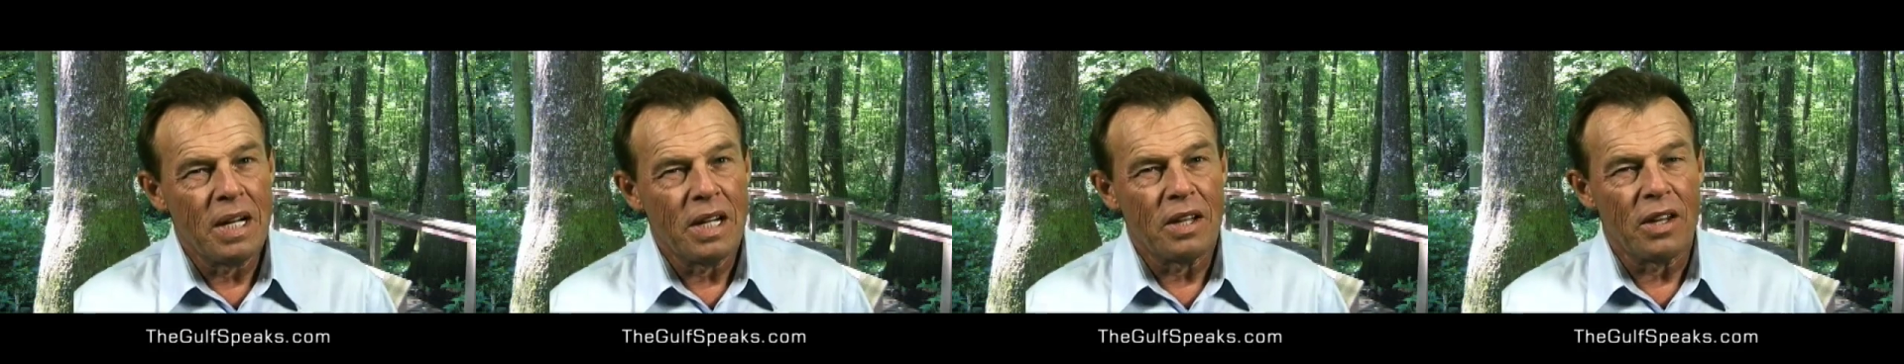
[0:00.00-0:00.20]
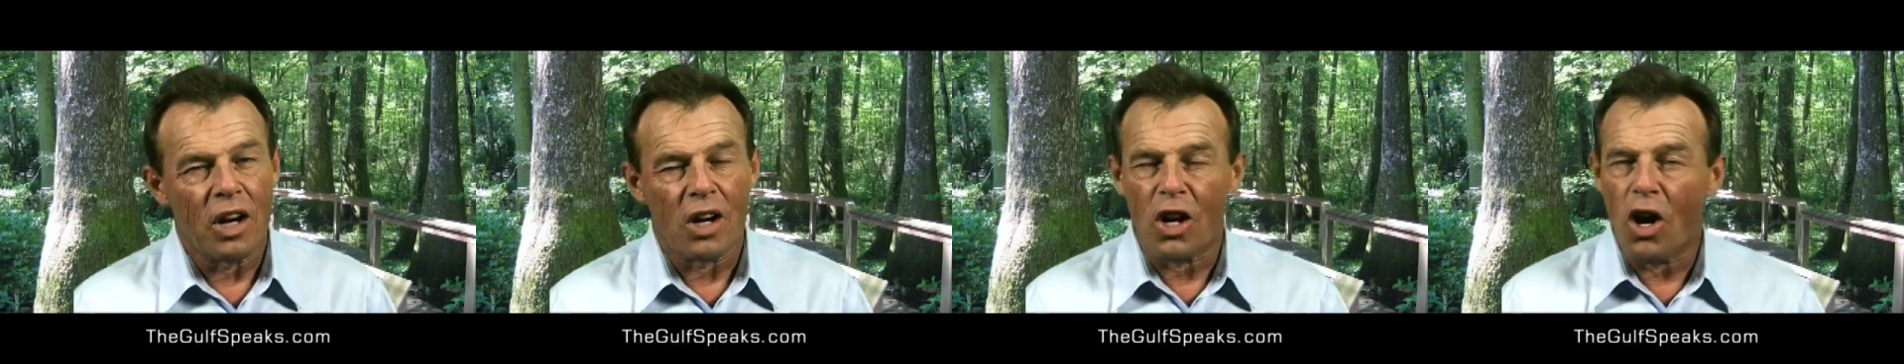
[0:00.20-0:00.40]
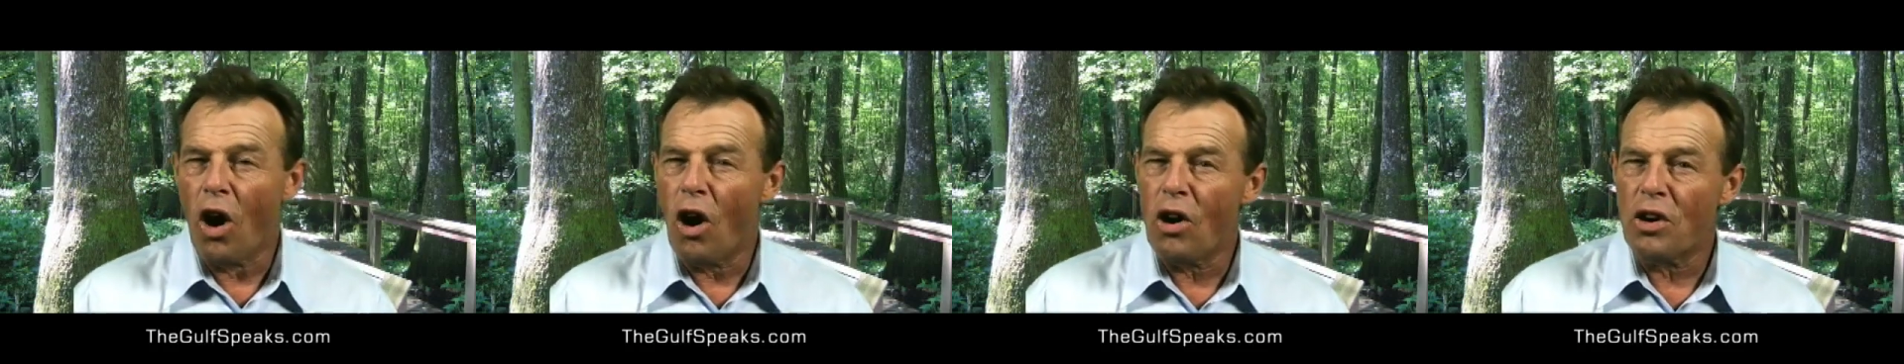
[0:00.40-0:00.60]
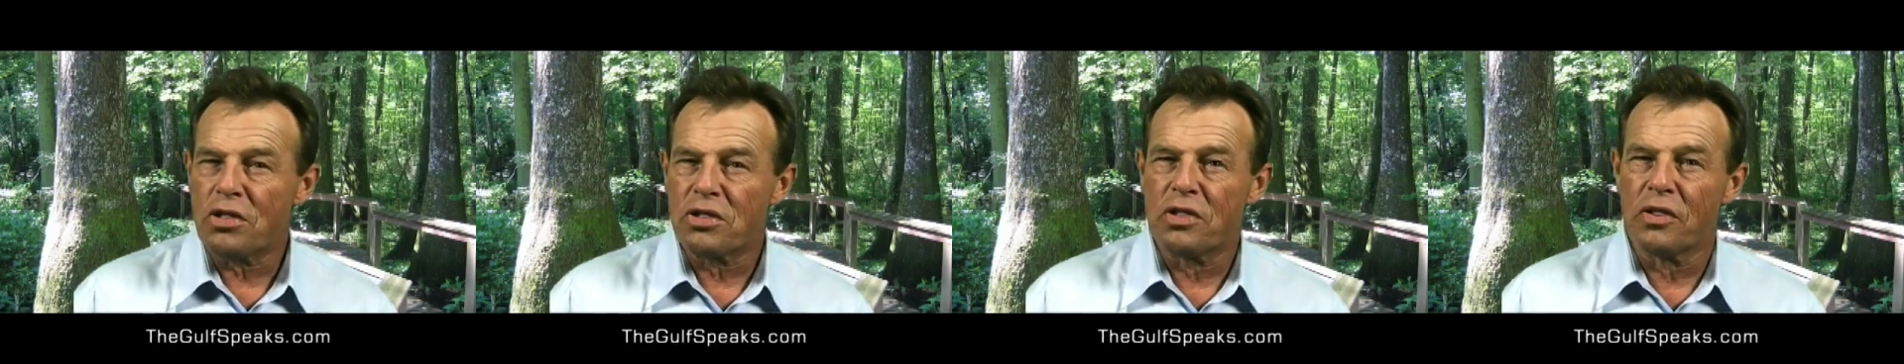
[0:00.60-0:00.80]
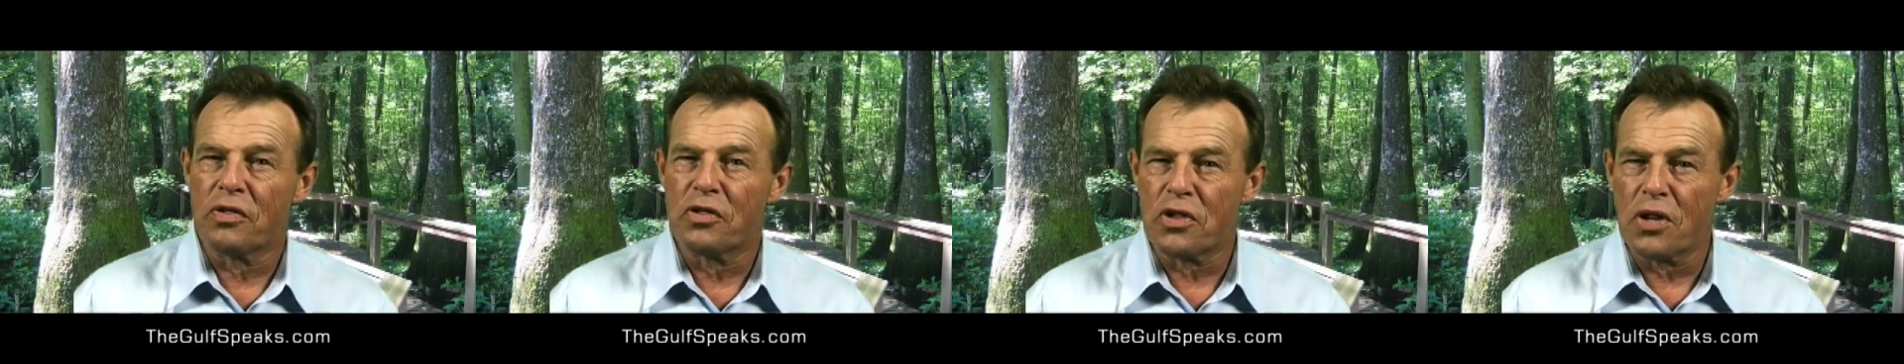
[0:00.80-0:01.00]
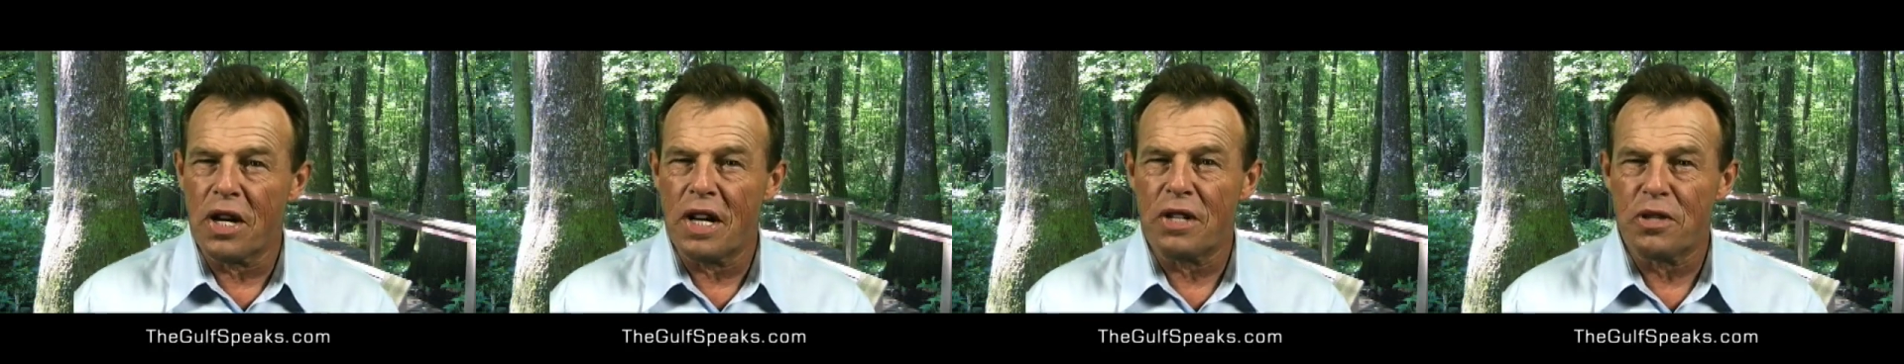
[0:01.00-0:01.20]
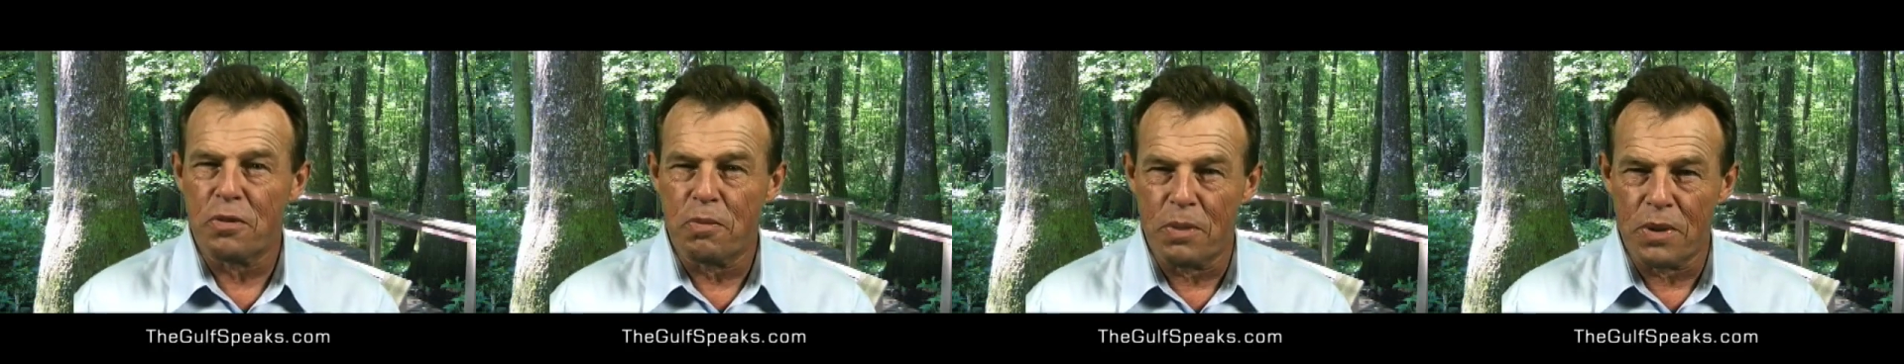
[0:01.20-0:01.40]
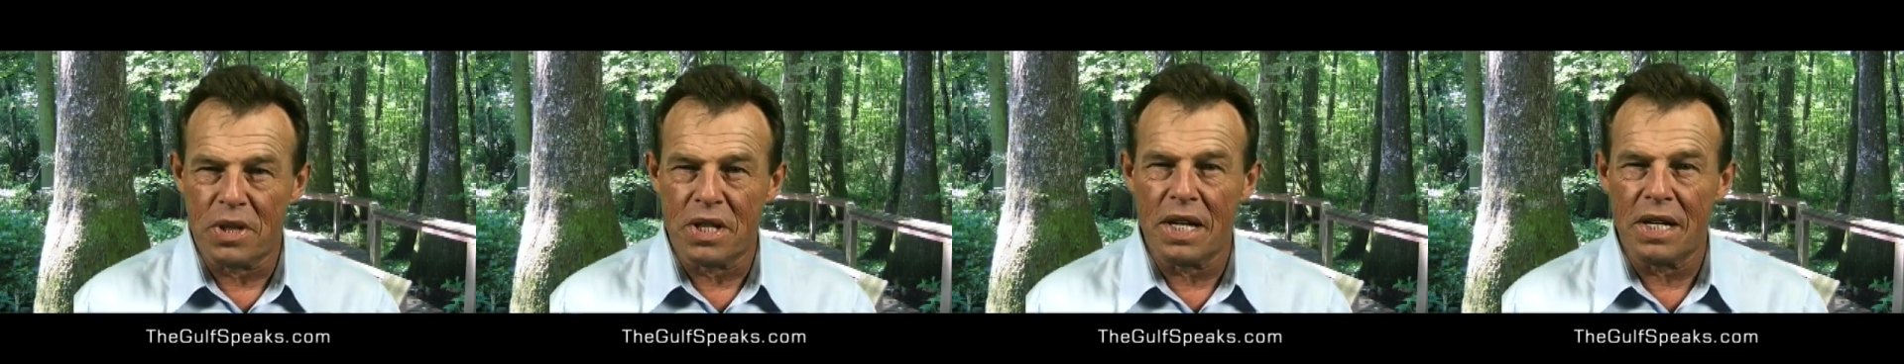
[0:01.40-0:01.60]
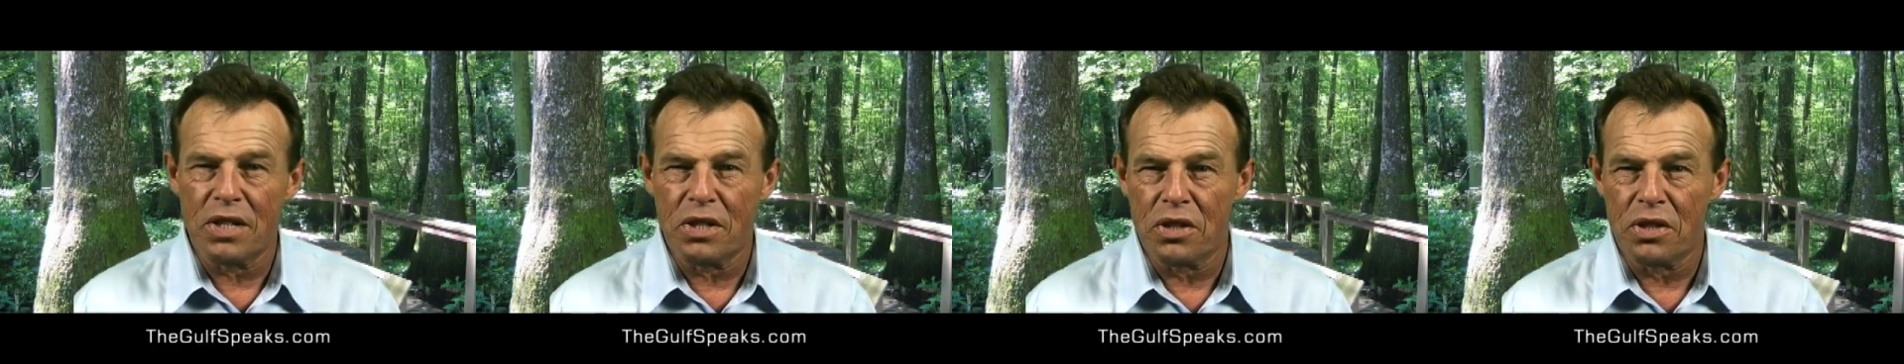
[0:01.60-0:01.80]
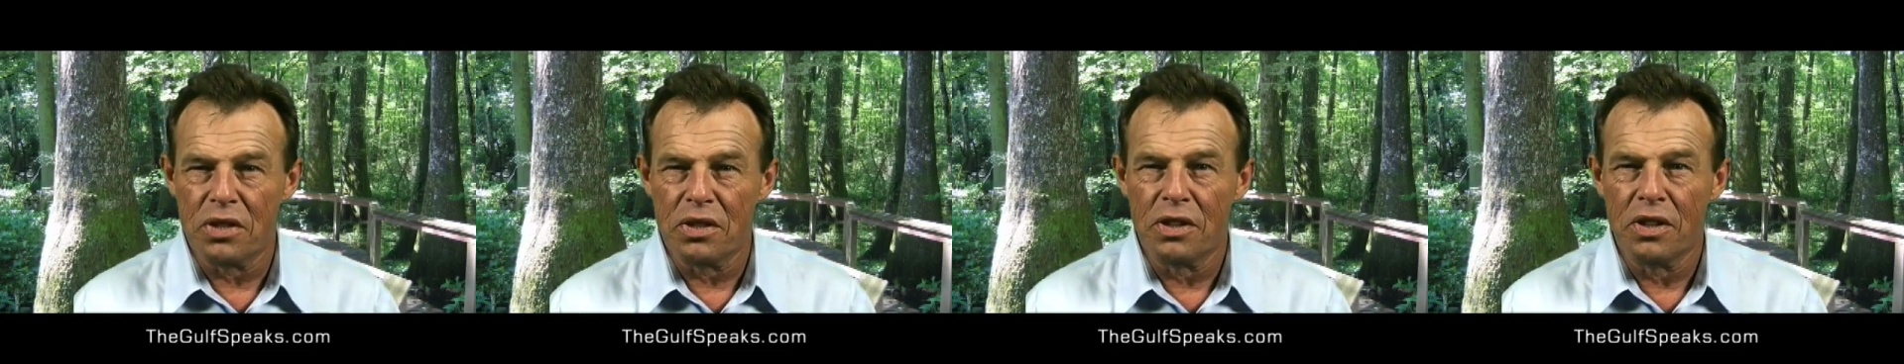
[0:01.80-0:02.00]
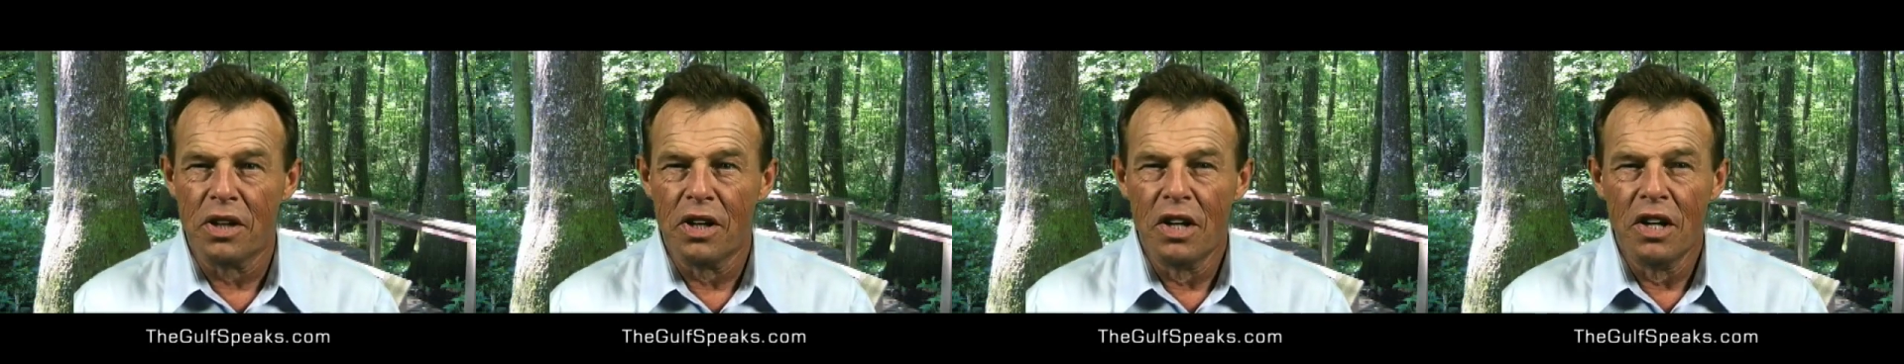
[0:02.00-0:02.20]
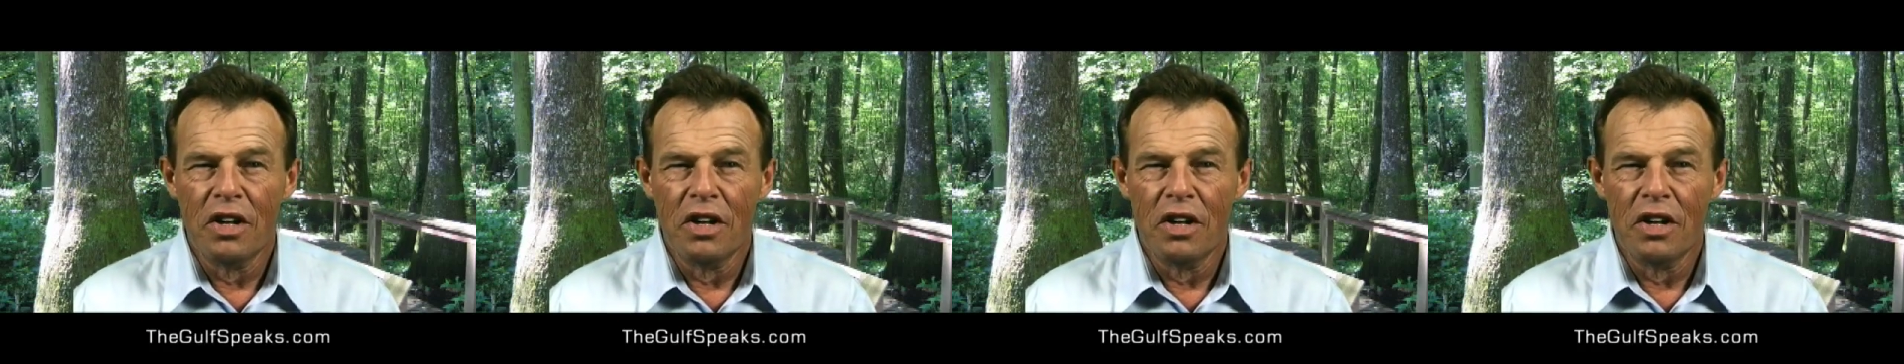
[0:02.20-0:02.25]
the cost of transportation,